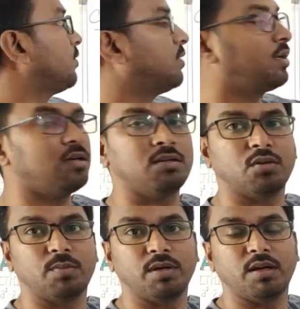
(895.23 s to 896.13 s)
from the
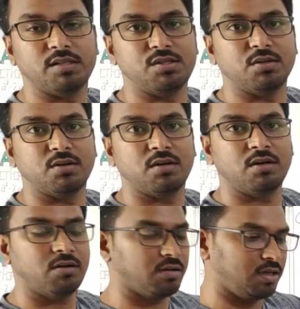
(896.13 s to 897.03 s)
topic ratio.
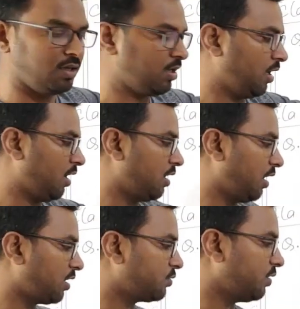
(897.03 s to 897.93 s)
Okay,
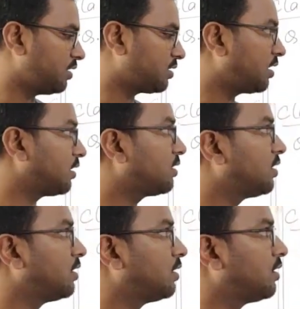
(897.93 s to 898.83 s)
next we'll start
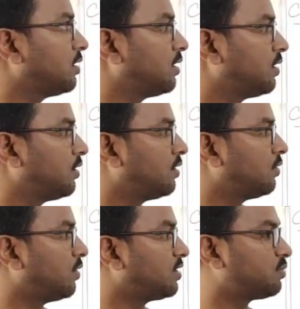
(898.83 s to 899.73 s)

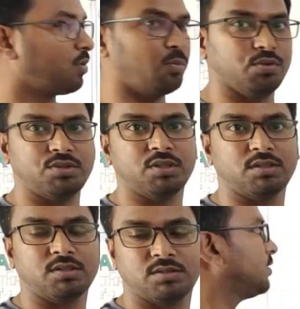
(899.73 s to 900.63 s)
what is proportion.
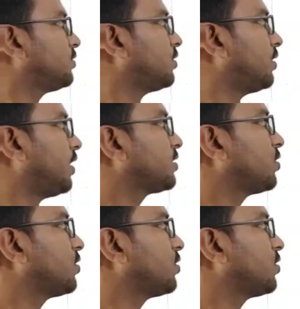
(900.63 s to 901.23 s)
So our next